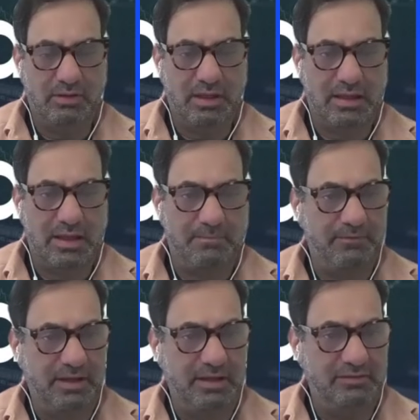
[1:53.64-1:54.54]
a couple of
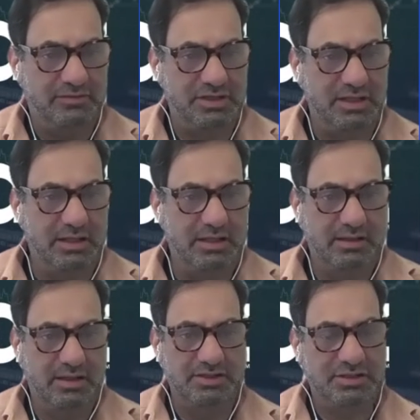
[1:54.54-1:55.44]
ESG
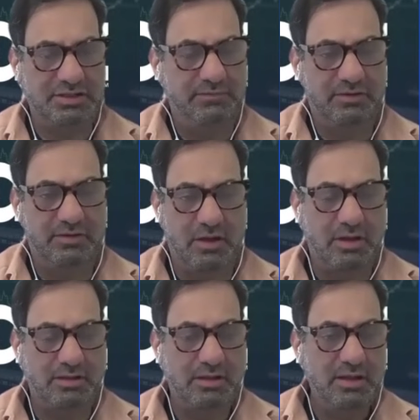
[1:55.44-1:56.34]
initiatives that go on,
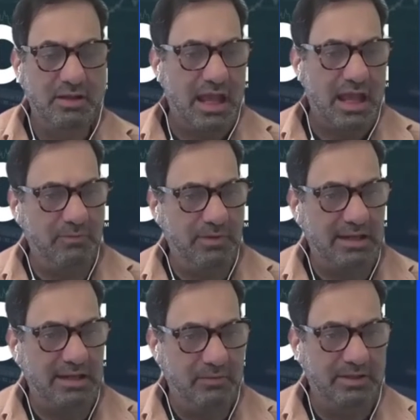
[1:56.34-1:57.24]
and in reality,
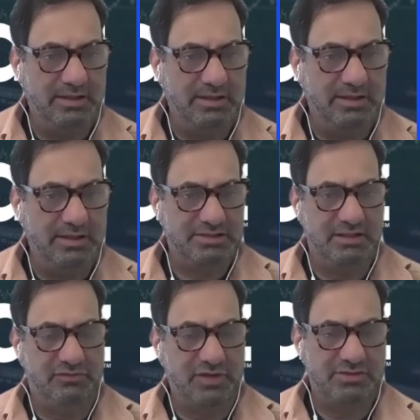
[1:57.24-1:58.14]
we didn't actually
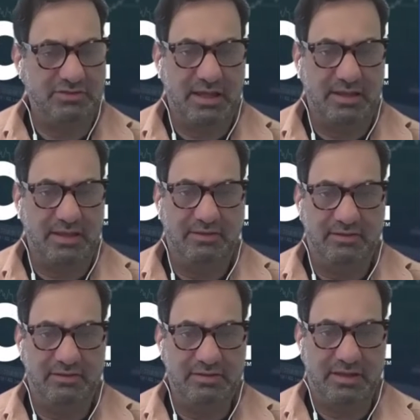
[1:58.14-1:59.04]
structure it like this. It
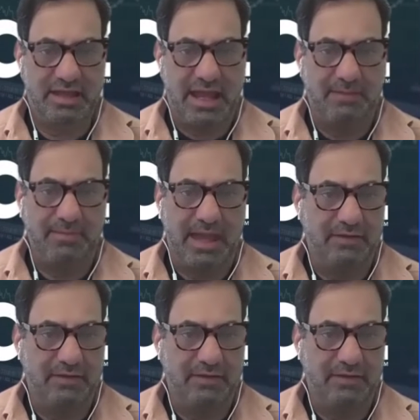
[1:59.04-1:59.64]
just came out of the